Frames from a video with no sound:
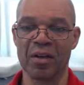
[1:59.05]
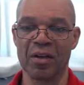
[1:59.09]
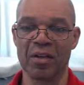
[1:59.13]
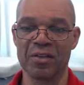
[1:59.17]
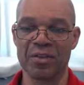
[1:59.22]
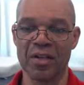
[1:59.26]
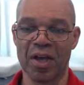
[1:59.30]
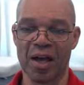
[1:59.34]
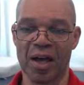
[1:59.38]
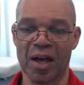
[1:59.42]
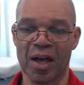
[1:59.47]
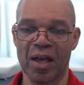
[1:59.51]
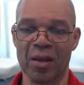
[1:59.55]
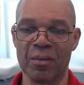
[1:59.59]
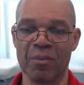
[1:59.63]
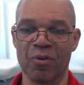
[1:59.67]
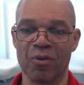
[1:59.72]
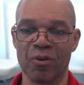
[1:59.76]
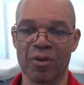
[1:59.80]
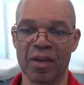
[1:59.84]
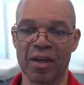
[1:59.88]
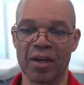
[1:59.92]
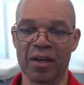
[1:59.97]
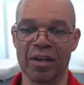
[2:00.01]
time
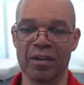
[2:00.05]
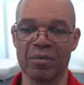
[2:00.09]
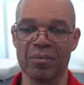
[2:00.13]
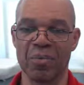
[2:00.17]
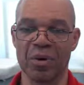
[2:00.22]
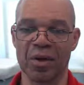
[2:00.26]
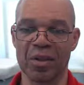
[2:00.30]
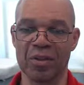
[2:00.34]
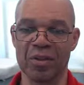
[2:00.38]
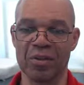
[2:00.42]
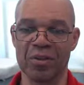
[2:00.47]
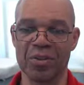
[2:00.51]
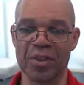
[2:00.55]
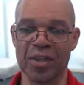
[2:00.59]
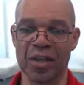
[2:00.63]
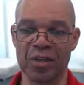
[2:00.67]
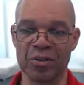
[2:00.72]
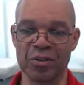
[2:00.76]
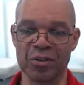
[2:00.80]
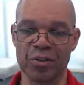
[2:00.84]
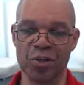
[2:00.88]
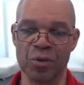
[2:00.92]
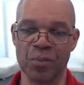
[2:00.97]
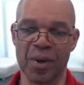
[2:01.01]
related, but
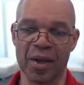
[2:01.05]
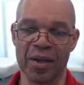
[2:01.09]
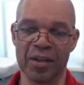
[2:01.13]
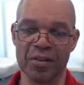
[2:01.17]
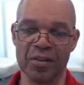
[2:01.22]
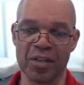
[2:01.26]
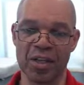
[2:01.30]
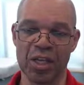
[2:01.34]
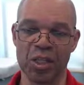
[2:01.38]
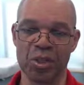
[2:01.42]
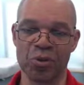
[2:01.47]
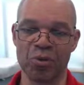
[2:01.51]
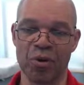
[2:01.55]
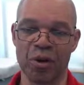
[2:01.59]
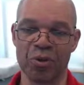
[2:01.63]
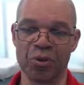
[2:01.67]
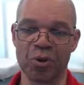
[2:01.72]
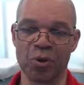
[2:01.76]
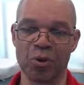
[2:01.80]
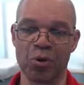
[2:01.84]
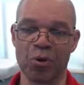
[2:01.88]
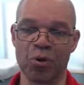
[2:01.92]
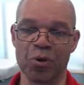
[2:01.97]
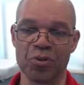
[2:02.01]
things that you might need throughout the
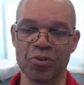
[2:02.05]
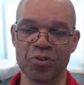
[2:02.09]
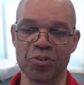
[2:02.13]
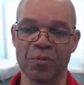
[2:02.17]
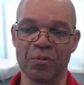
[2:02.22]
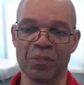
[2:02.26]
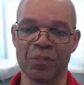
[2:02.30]
course.